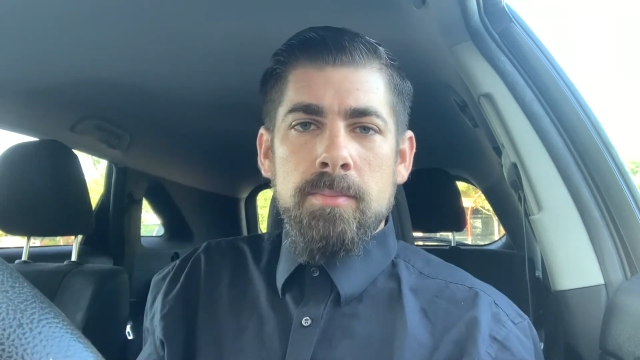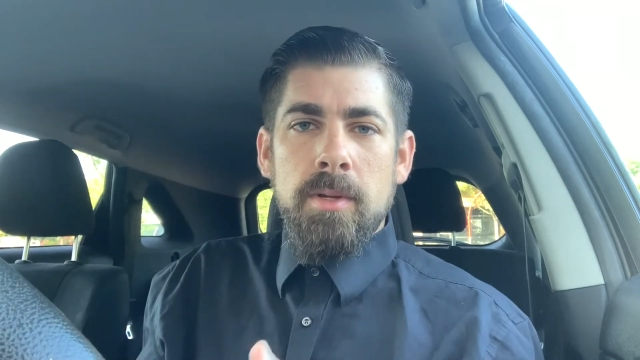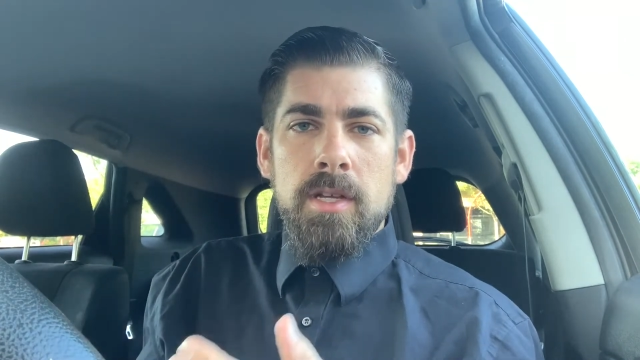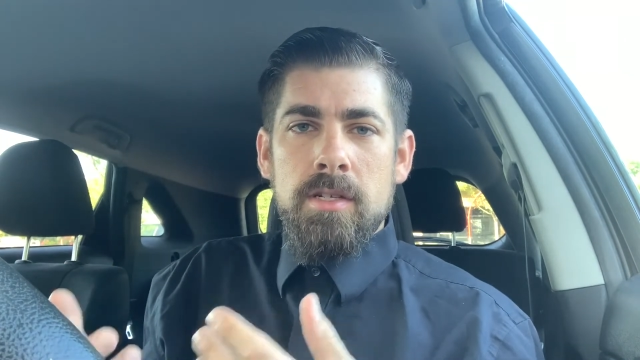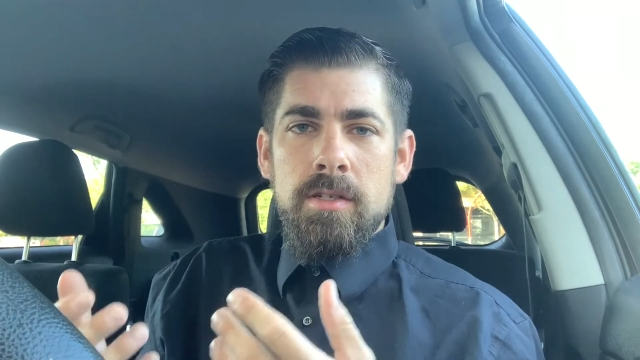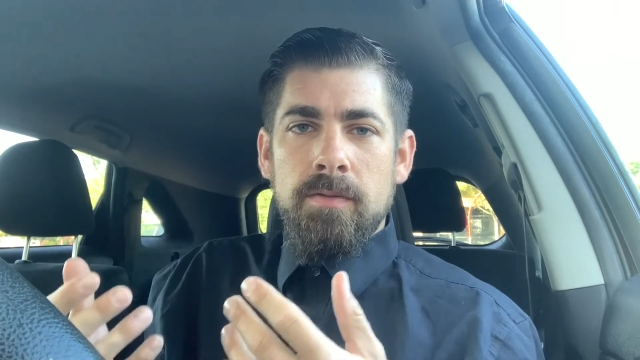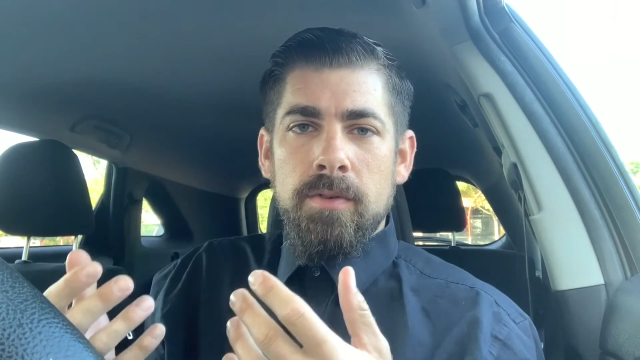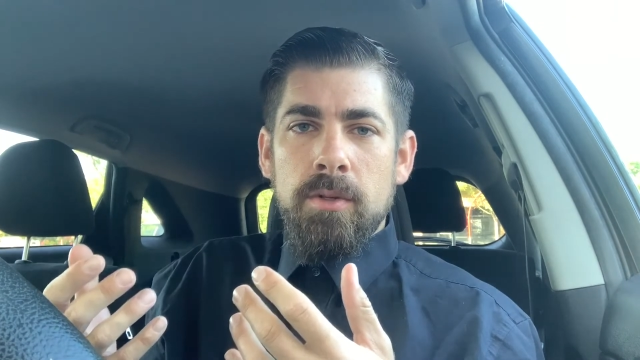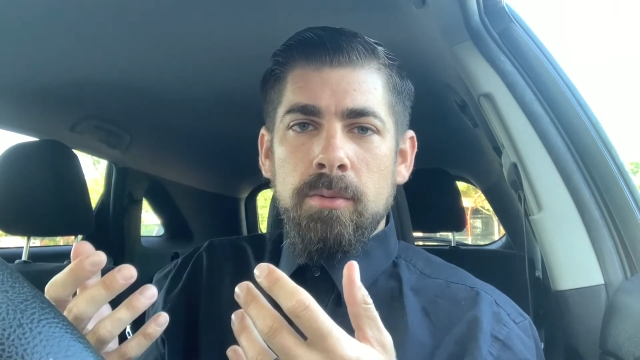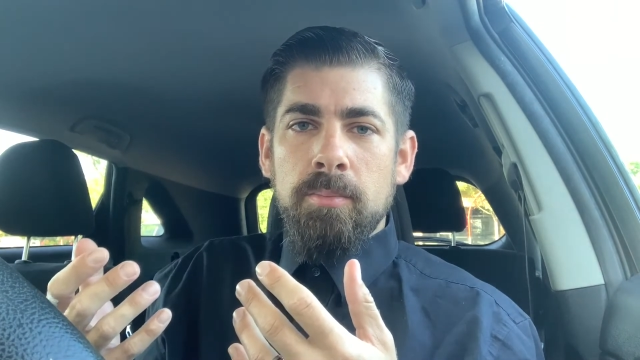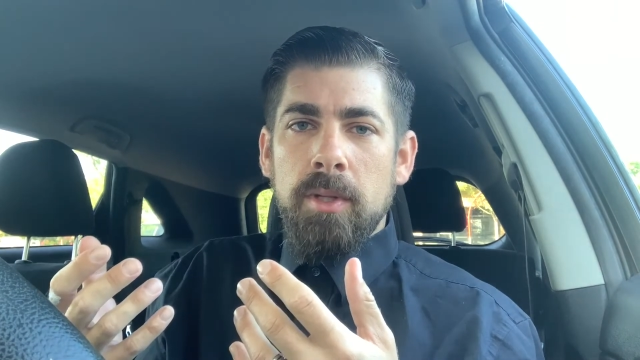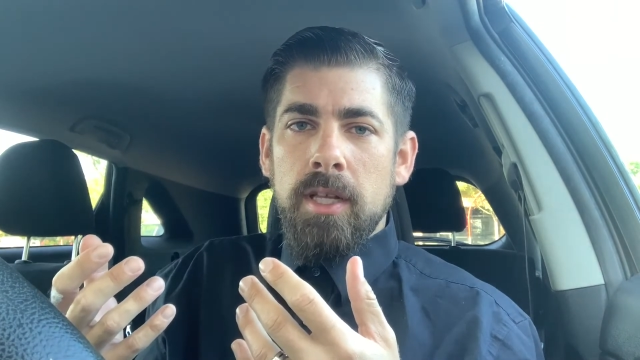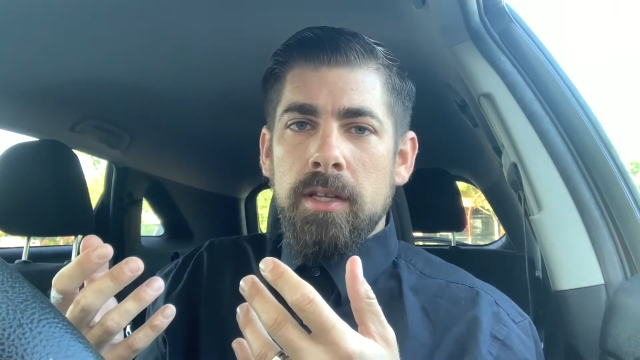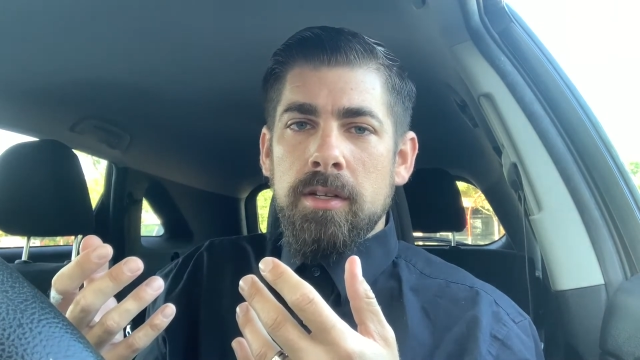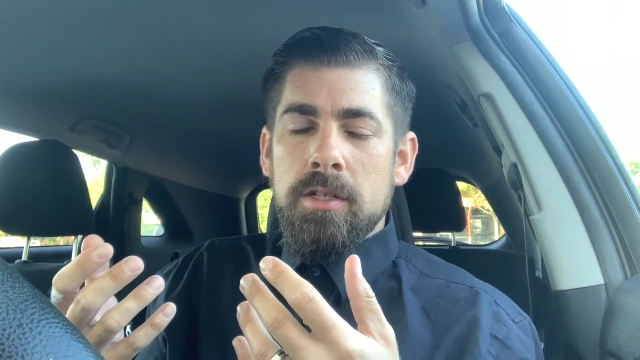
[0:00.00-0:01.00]
because if you
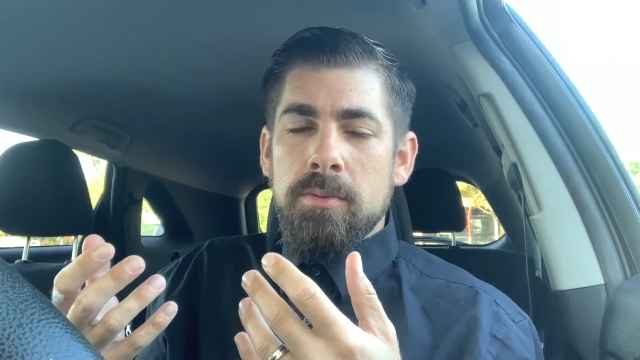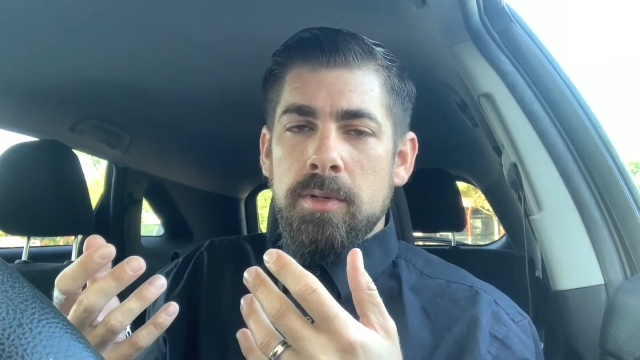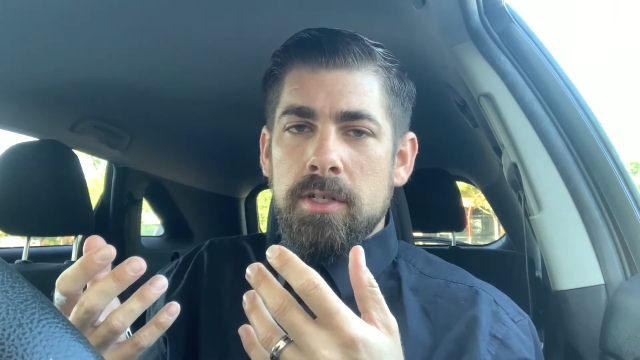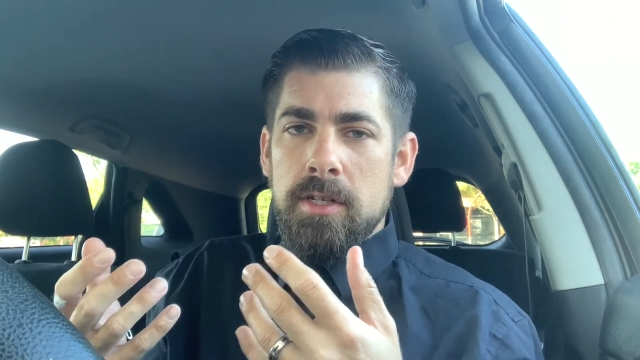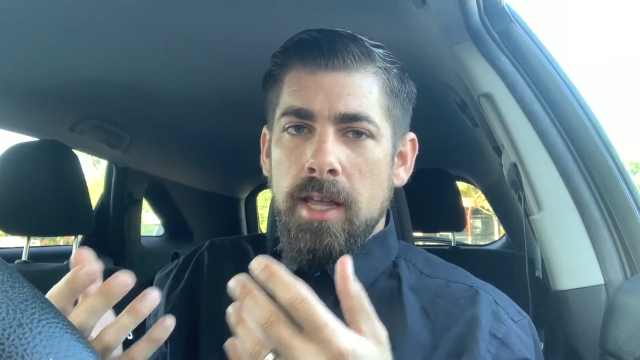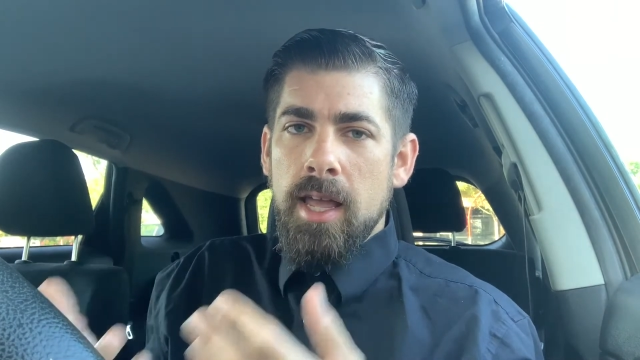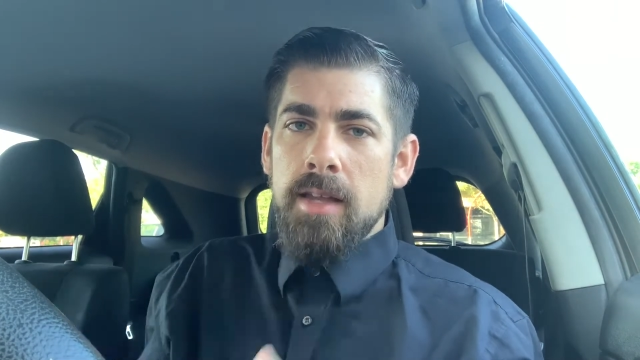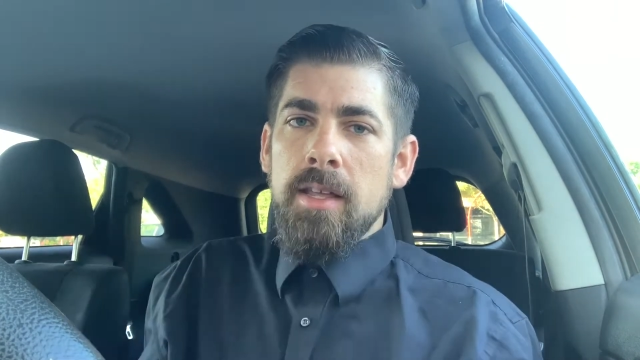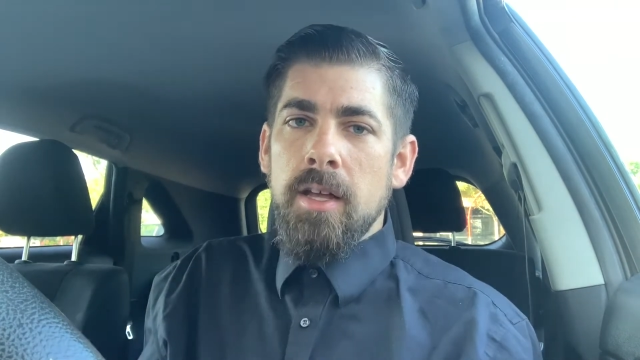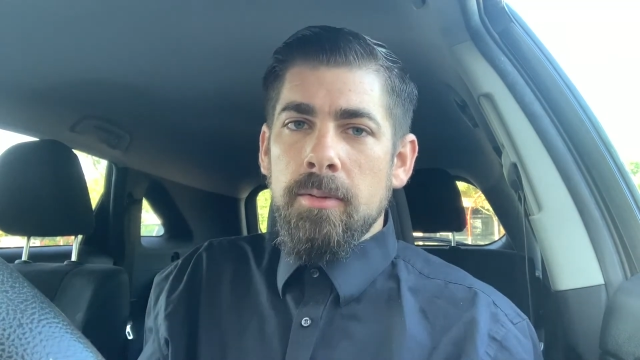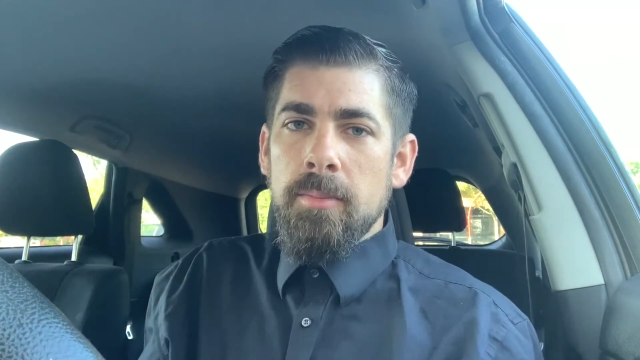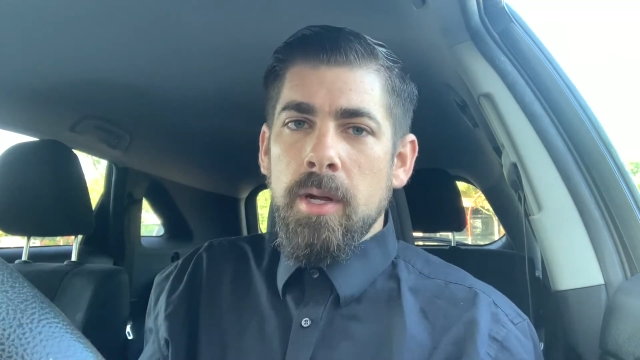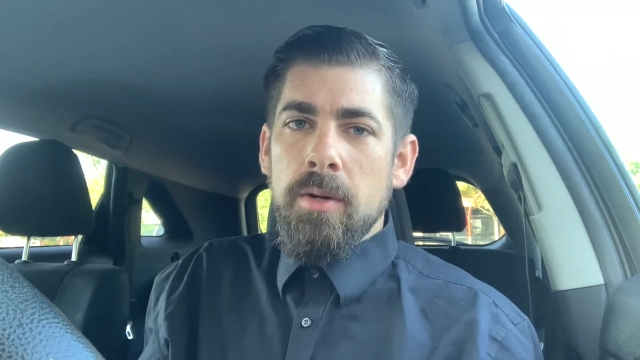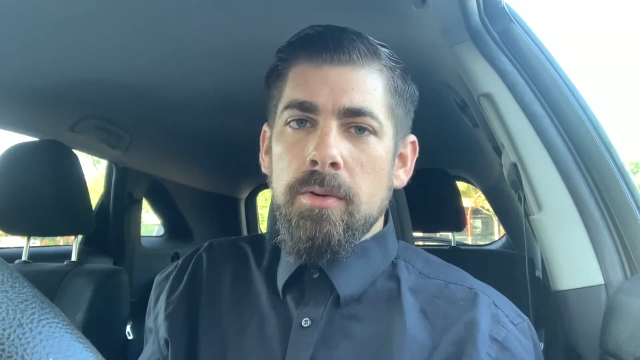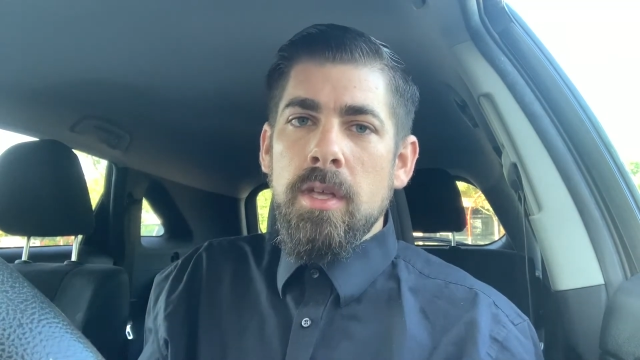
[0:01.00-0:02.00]
play your Switch in handheld
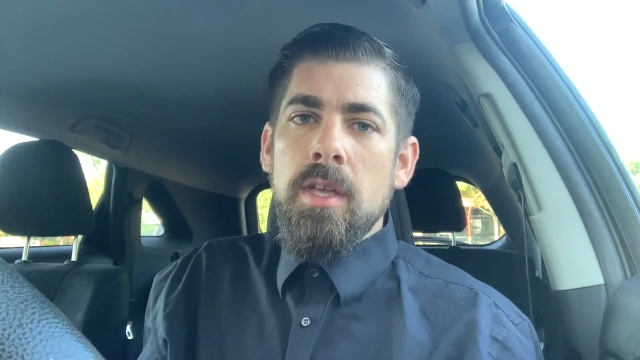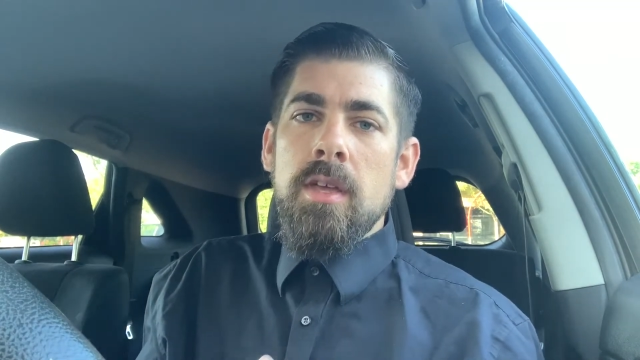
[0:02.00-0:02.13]
mode,